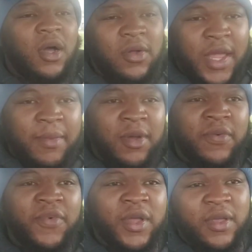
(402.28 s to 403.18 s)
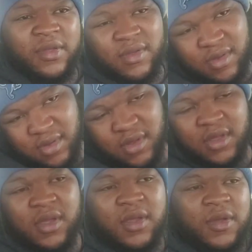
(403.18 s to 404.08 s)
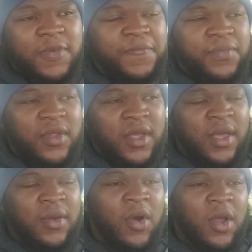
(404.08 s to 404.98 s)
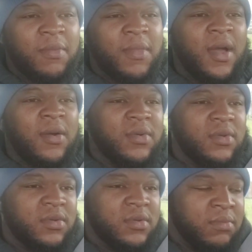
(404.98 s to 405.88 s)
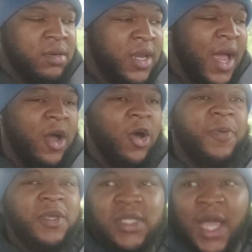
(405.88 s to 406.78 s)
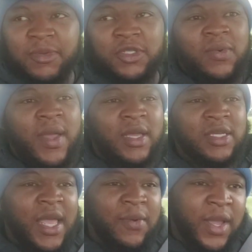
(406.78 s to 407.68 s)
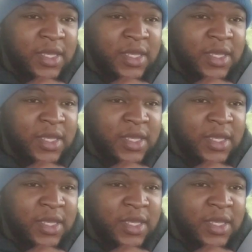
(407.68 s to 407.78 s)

hold that motherfucker, and work him out. But I hope he stopped Joet because they